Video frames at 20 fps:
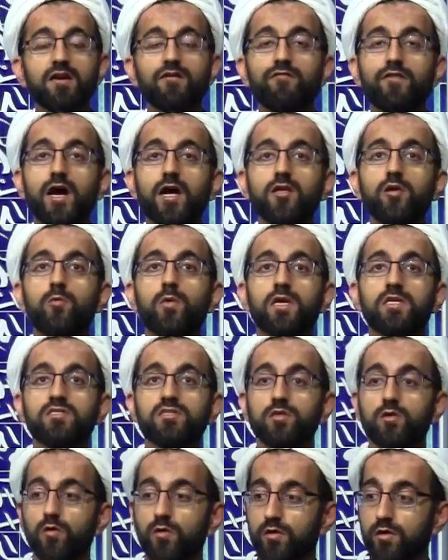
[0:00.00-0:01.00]
to
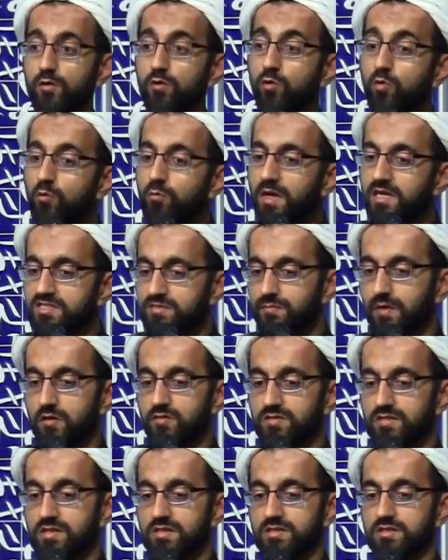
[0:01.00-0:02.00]
evaluate who my
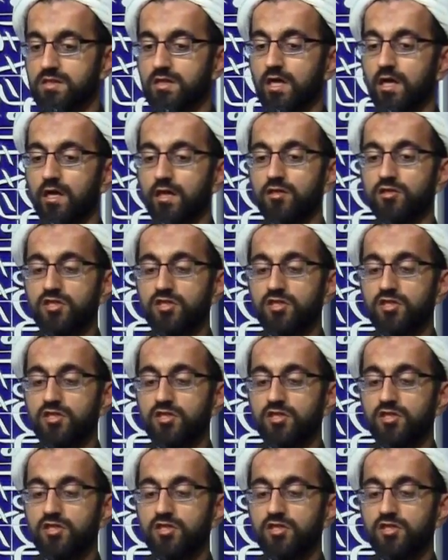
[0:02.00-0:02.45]
spouse is.